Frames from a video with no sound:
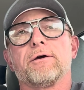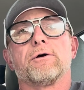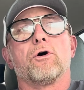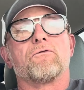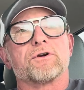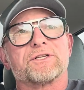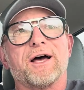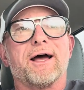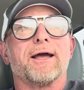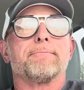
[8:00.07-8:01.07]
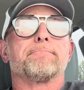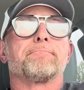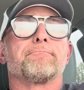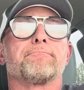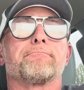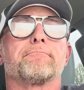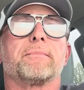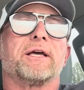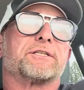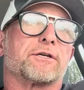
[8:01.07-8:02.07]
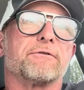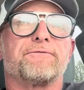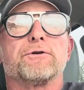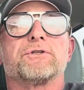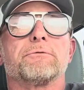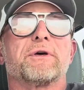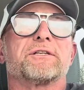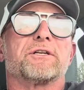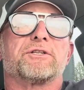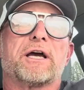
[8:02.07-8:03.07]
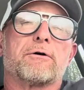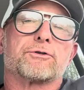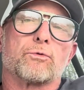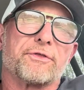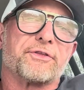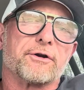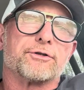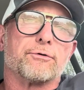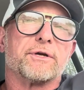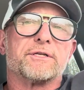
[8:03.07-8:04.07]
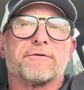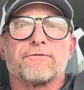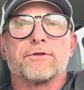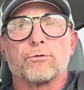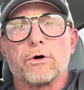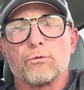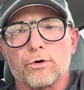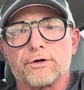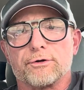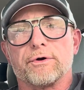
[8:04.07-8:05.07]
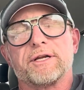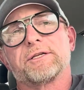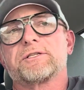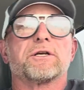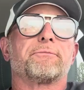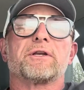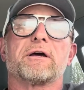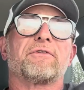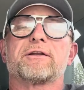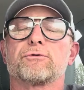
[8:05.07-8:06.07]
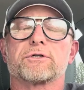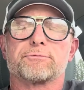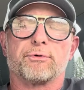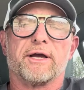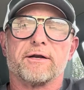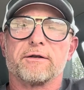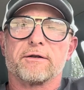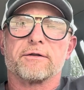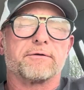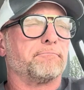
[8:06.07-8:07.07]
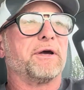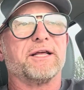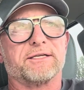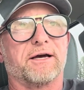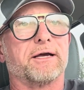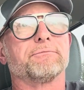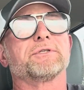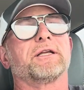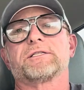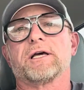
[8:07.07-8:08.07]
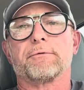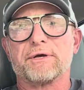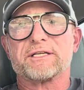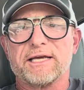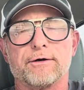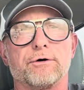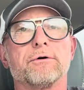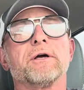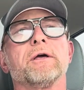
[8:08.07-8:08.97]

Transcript: over time, it's a confusing message. How is what they're doing different than what we're doing? And it's something I've had to explain many times, and it's not a big deal,